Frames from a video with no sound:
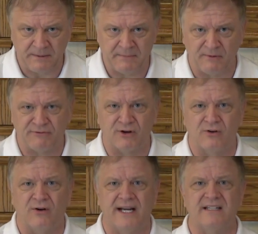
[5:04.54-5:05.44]
people for
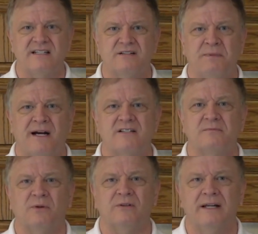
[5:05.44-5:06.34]
Christ as
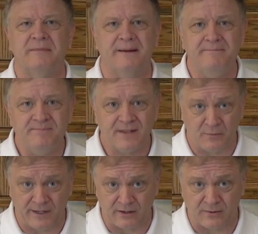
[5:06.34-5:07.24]
possible. Amen?
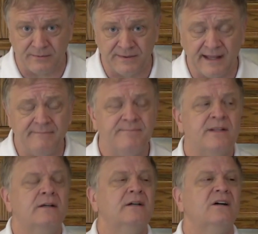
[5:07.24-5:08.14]
Can we agree with that?
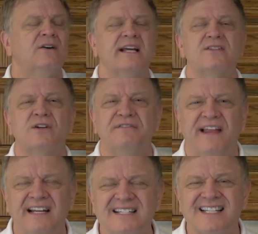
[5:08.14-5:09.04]
Okay, so if
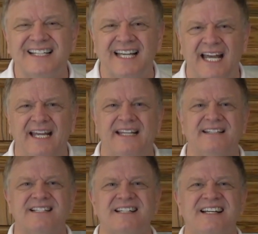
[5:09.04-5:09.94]
that's the
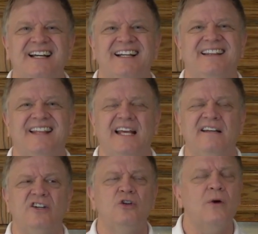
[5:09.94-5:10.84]
case,
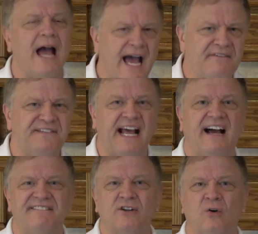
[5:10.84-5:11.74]
then you have to
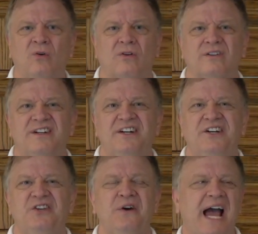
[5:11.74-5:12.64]
have a goal.
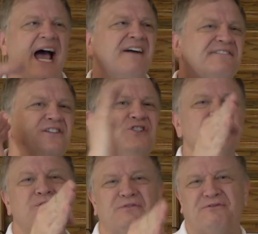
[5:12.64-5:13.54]
You have to
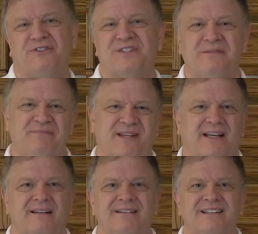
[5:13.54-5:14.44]
shoot for something.